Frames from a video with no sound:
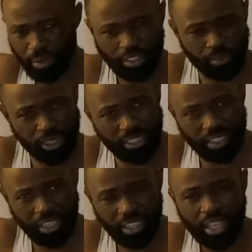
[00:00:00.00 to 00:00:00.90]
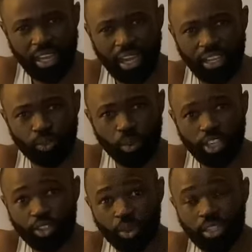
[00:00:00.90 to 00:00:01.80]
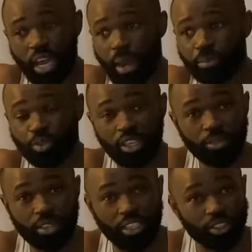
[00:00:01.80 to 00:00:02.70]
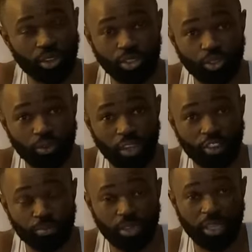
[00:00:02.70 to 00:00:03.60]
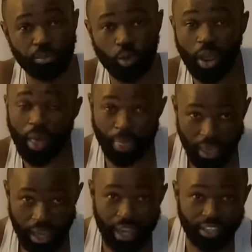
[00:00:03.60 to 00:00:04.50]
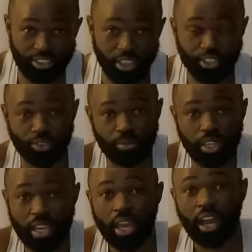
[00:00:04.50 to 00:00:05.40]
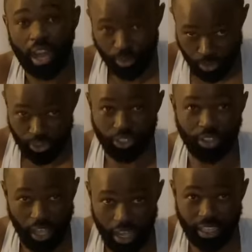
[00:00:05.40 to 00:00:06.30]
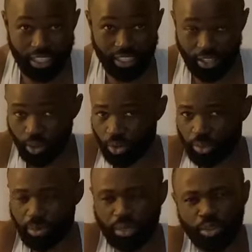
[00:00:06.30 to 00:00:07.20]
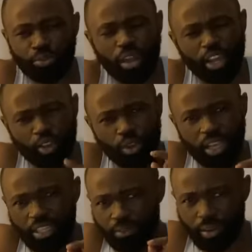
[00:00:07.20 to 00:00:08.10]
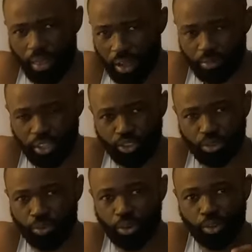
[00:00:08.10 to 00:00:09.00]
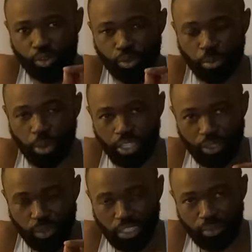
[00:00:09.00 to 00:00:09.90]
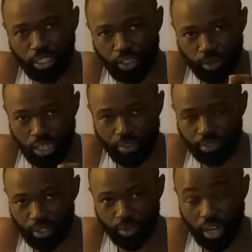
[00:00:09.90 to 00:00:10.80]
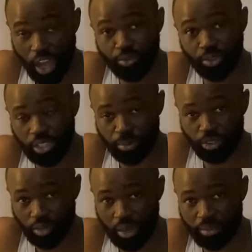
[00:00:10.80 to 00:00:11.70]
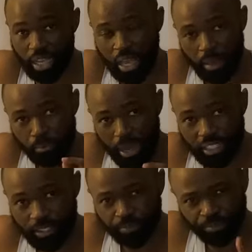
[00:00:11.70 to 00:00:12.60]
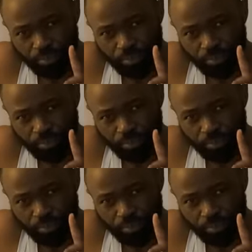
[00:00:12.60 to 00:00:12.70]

past midday and went on up to evening, close to 5 p.m. We were there, and trust me, I was there in the cold. But before I go any further, first of all, good morning, good evening, good afternoon. Have you subscribed? But